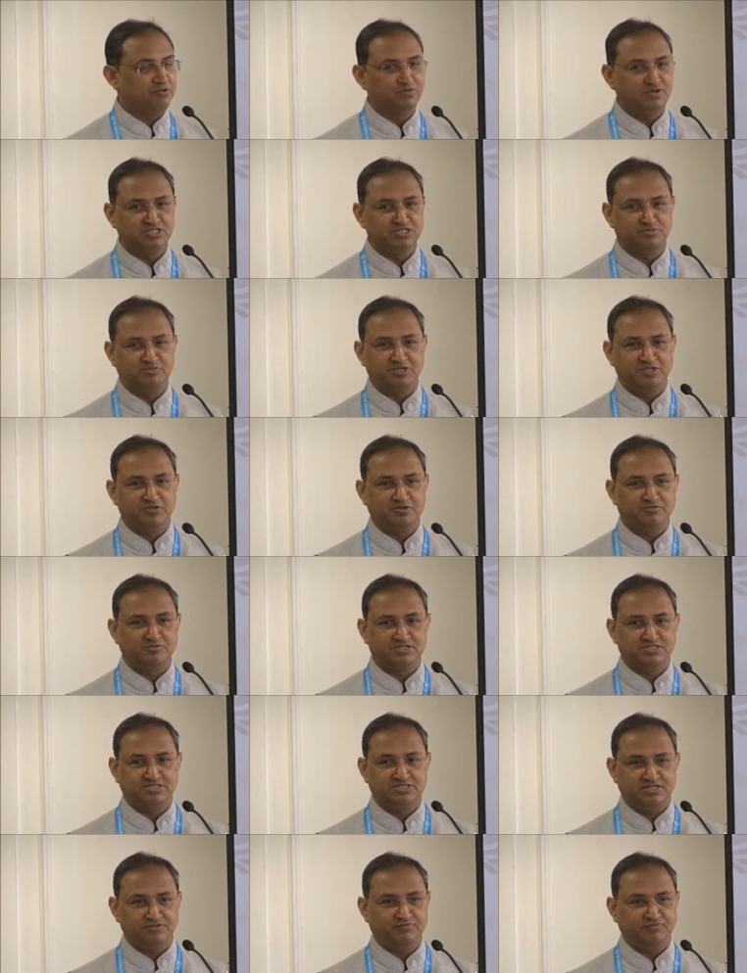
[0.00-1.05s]
to Lisbon
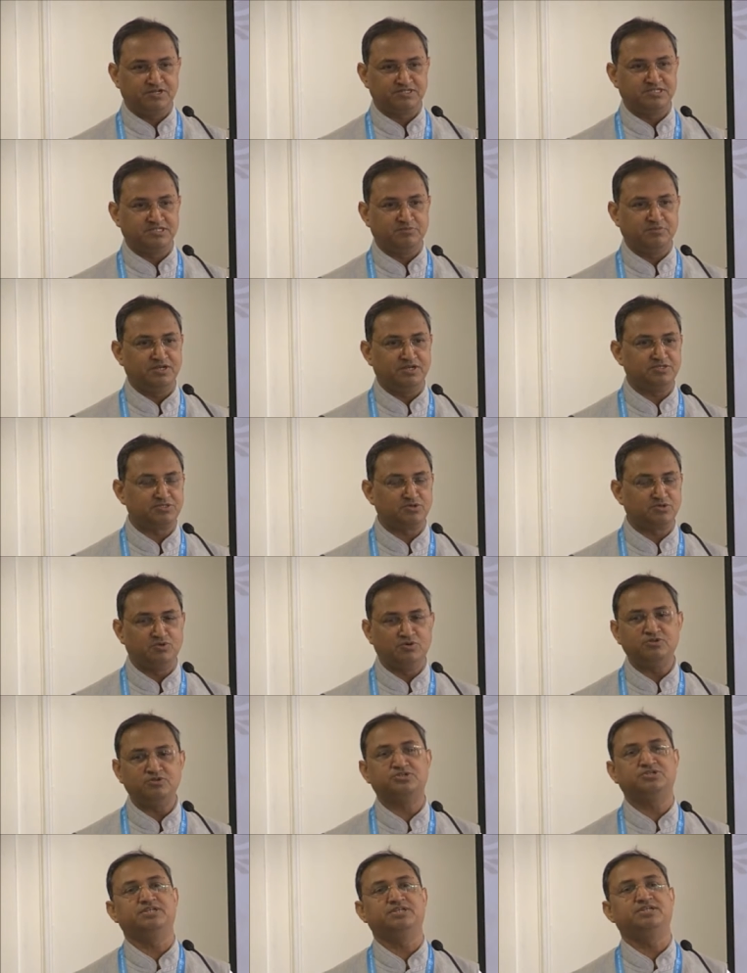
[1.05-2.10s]
University for summer
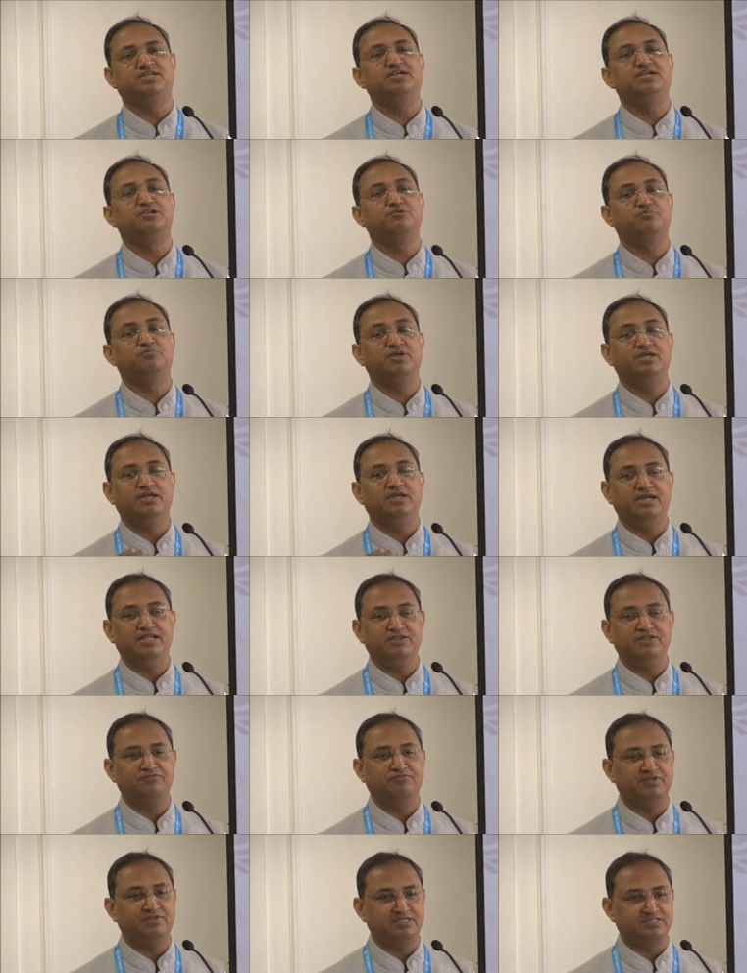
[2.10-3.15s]
school. She didn't pay
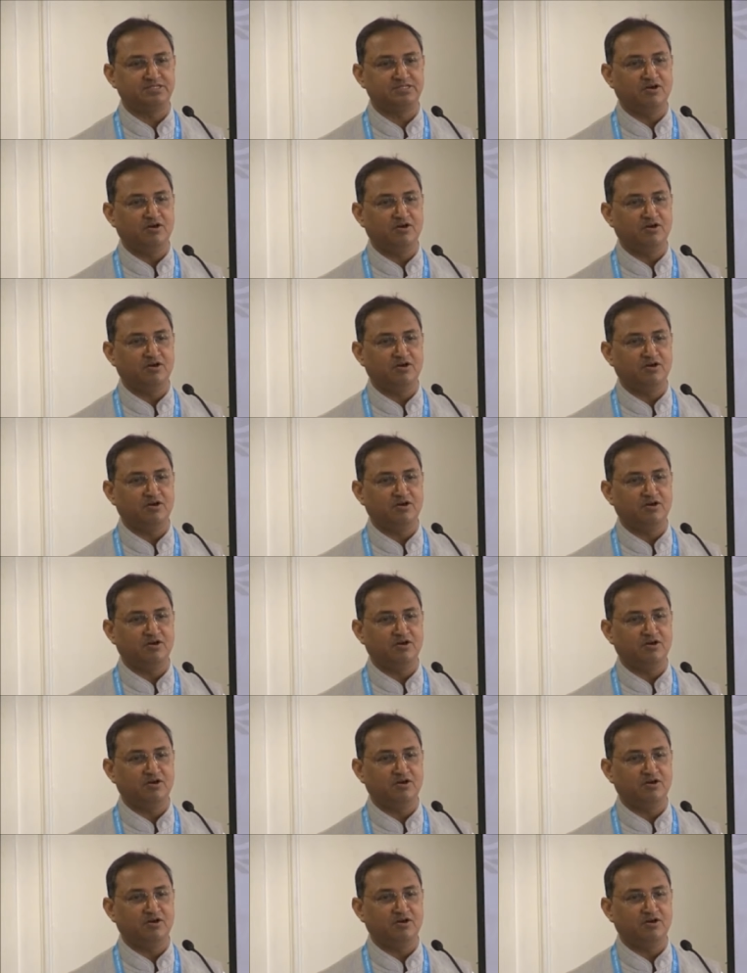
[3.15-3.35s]
any fees.